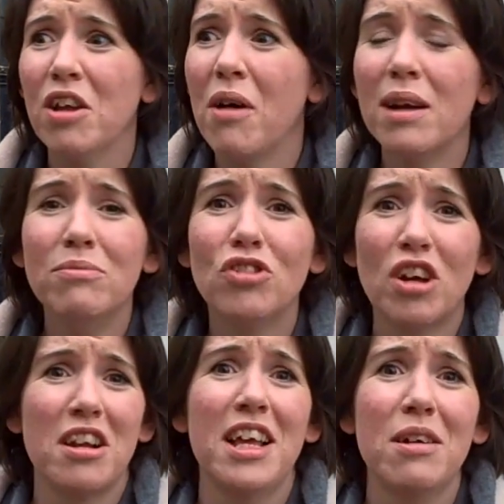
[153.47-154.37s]
You know, I'm
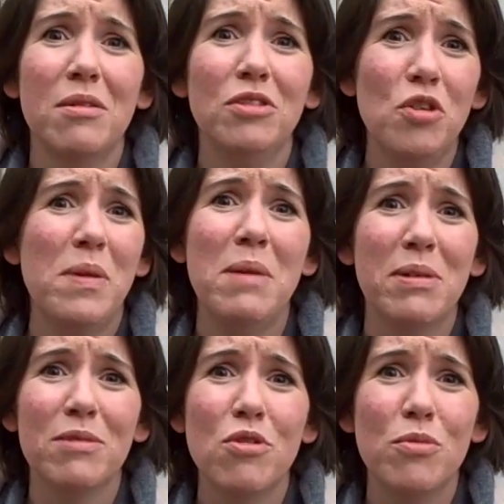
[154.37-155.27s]
juggling a new
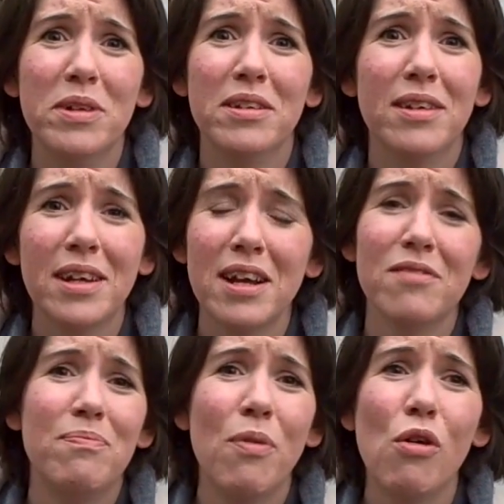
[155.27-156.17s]
baby at the moment, and
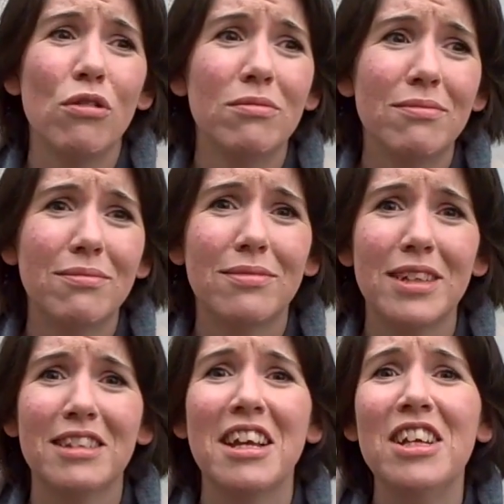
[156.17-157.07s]
I've bought
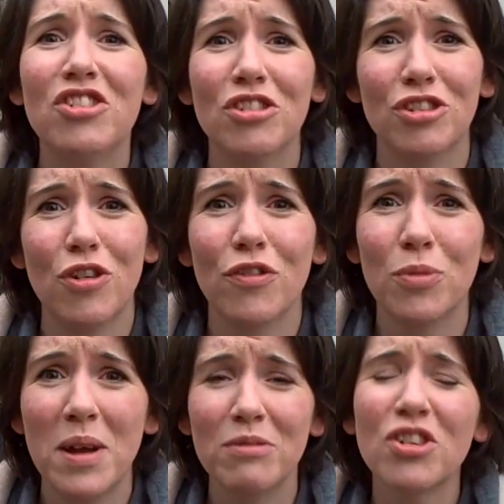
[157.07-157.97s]
dictation
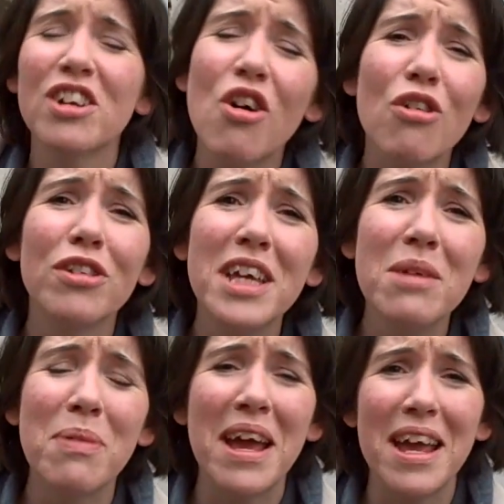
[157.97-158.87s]
software, which I got on
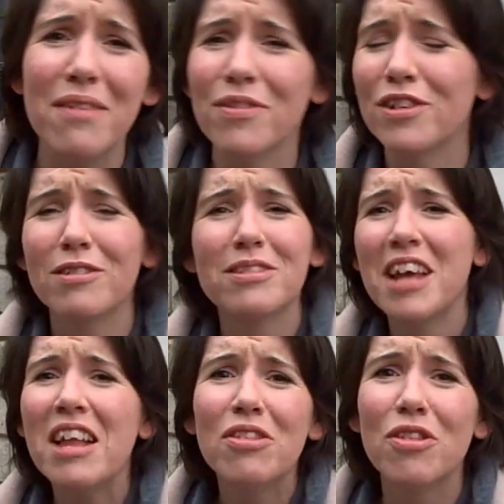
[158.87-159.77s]
eBay for a
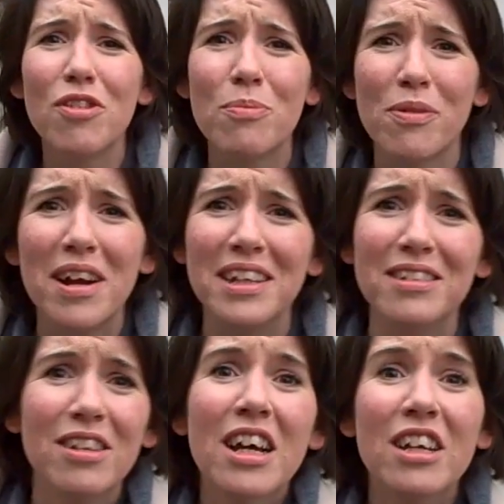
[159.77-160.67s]
tenth of the
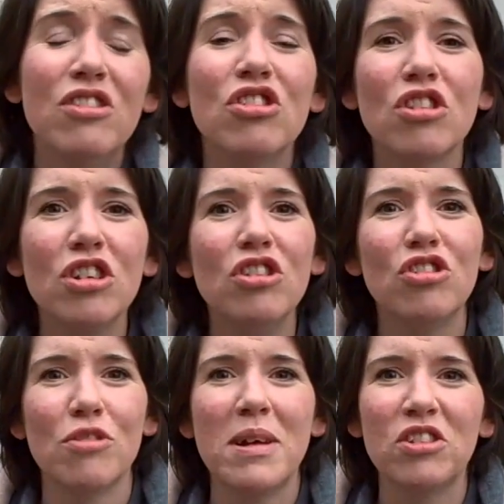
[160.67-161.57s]
price. You just got to
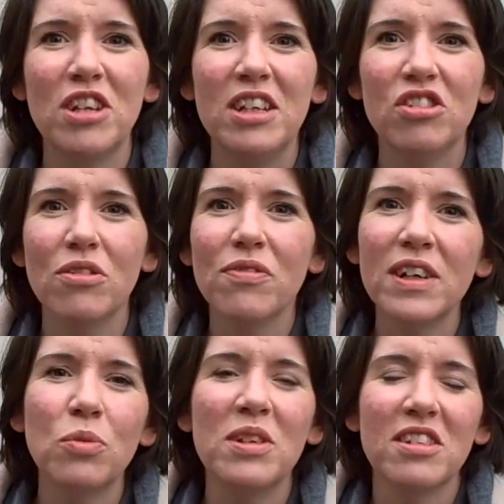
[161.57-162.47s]
use your imagination,
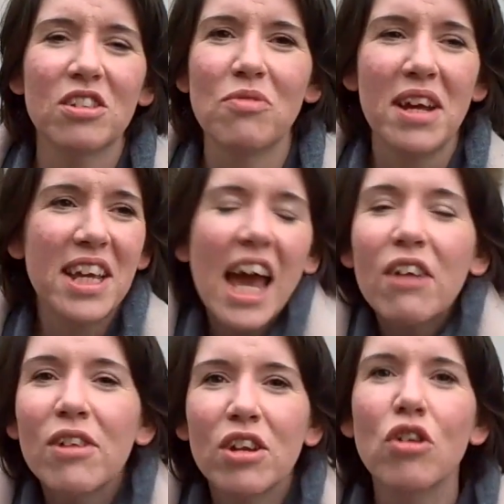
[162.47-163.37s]
find ways that can write,
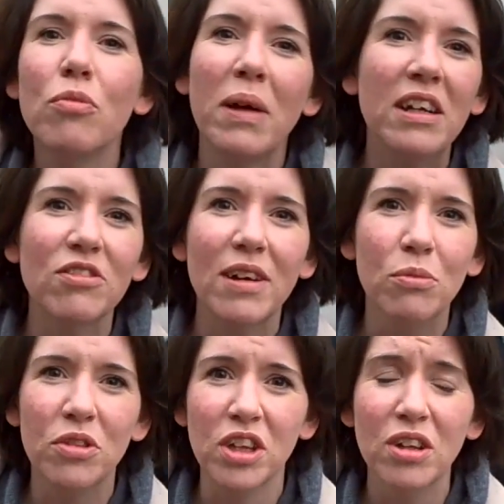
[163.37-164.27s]
carry a notepad
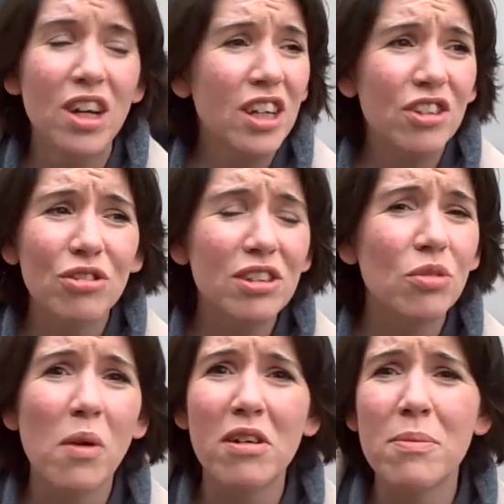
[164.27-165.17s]
around with you. You don't
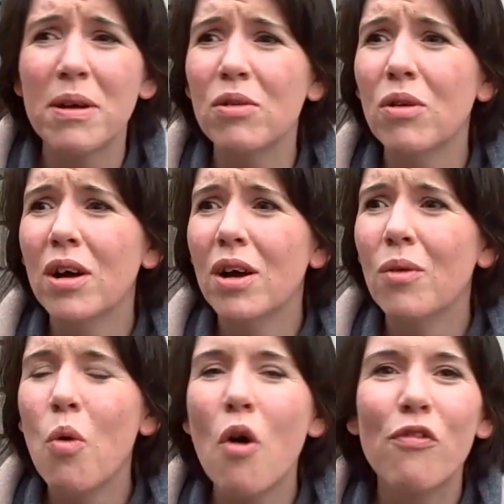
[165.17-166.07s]
need to worry about
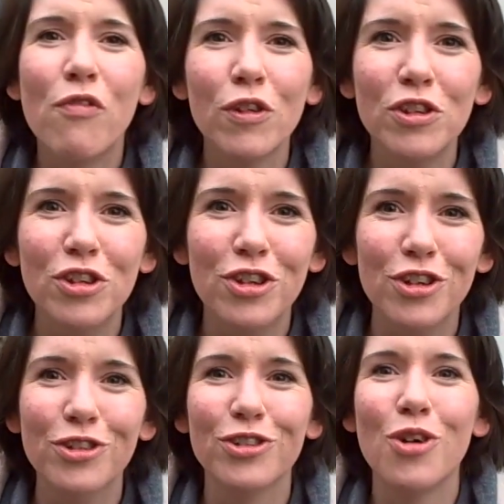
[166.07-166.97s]
what font you
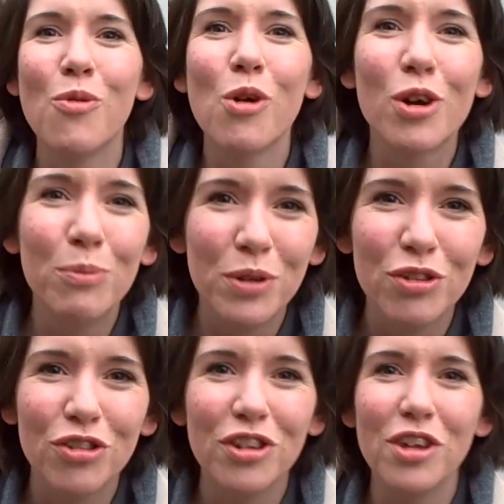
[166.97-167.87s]
use or what
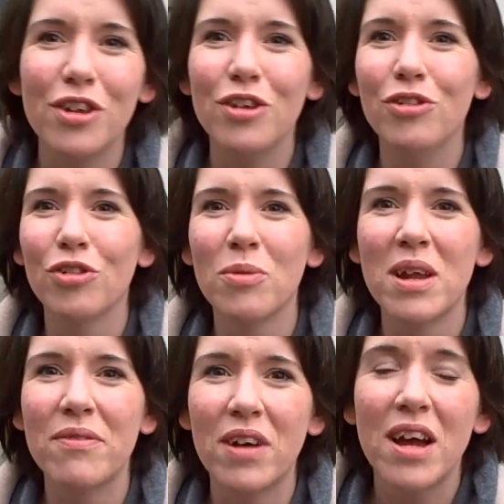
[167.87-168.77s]
computer you use or
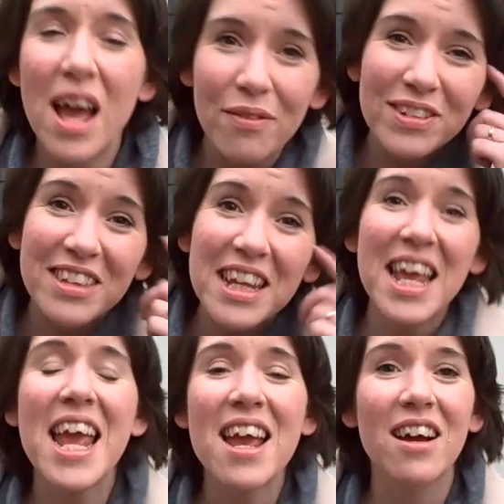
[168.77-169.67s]
whatever. If it's
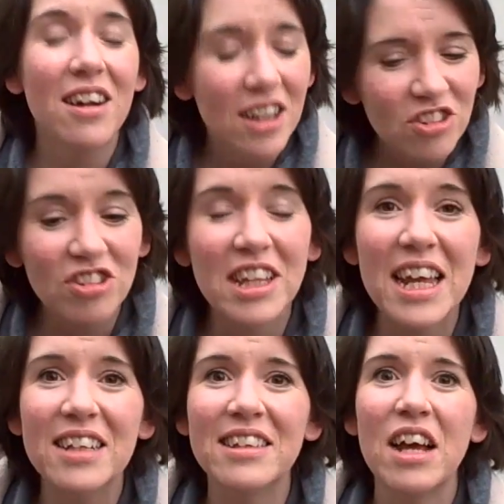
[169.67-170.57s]
in here,
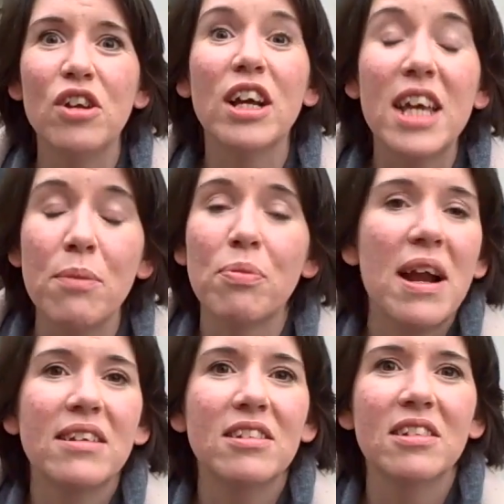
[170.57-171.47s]
just get it down and keep
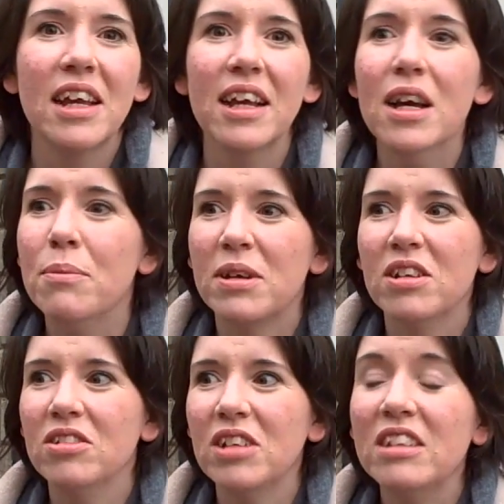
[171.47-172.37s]
practicing,
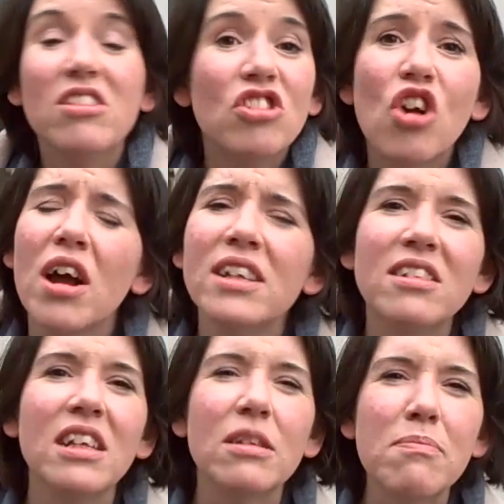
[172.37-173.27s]
and try
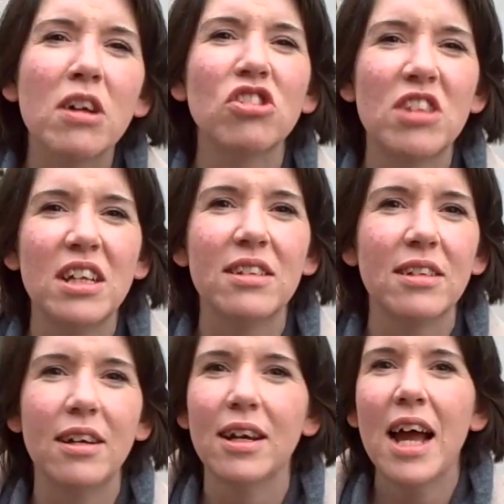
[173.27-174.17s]
and see as much
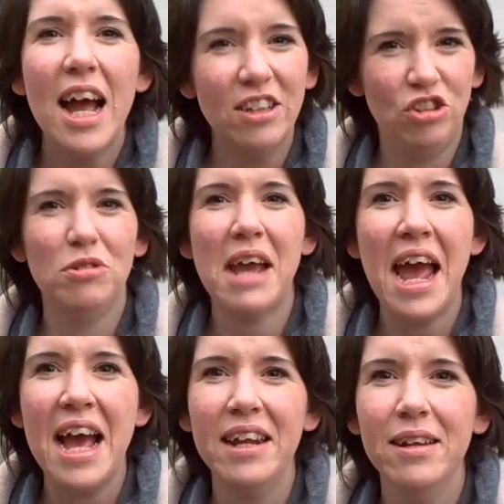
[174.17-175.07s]
theatre as you
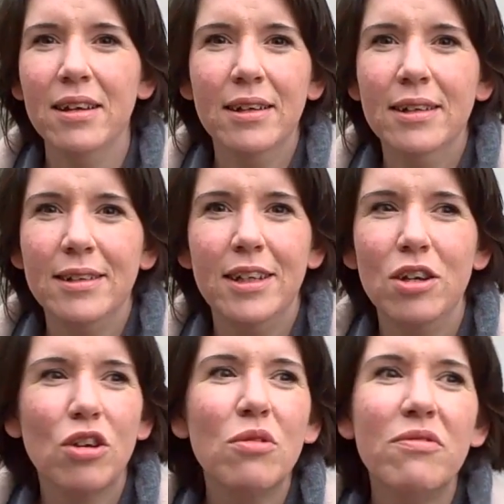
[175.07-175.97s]
can.
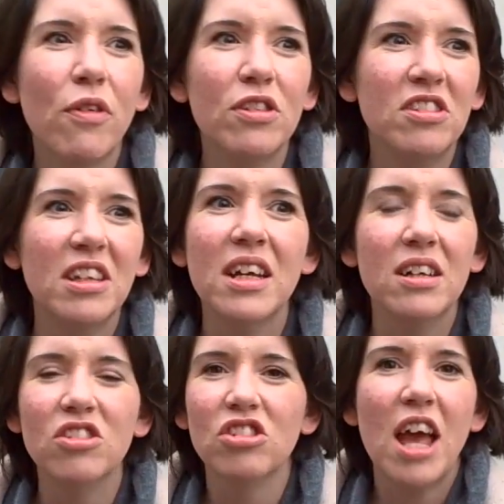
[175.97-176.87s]
You know, go and
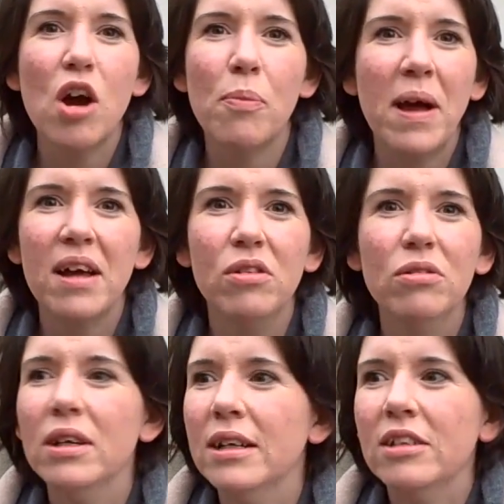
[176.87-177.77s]
volunteer, just help
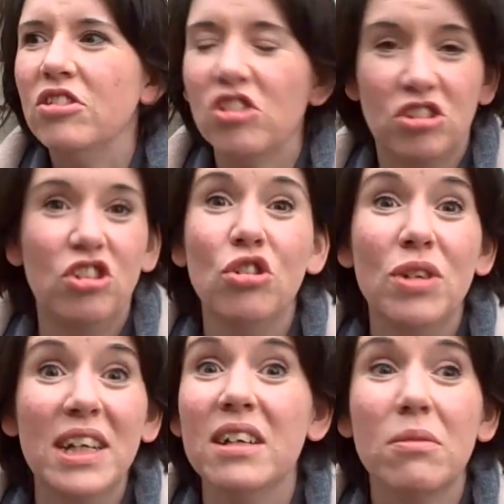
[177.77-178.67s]
out, just
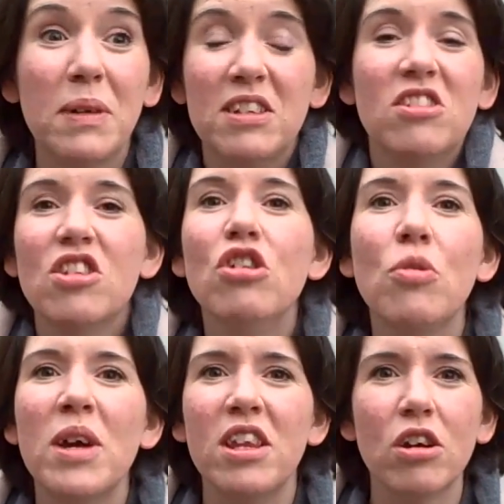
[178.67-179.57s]
do it, because it's the
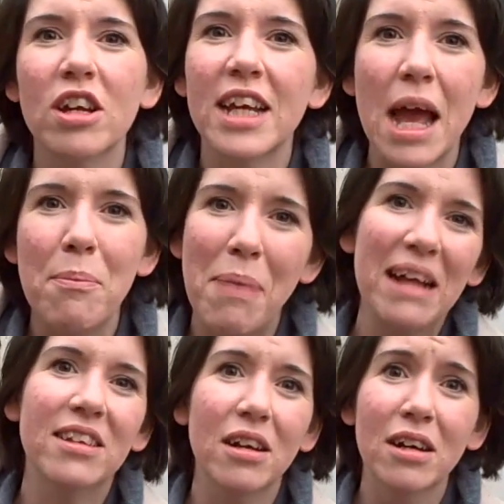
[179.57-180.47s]
only way that you're going to get
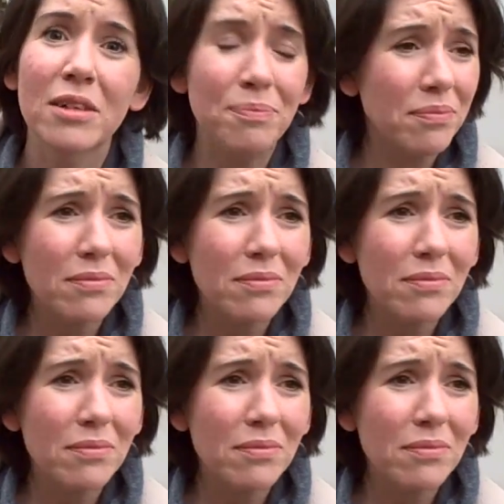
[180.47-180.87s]
better.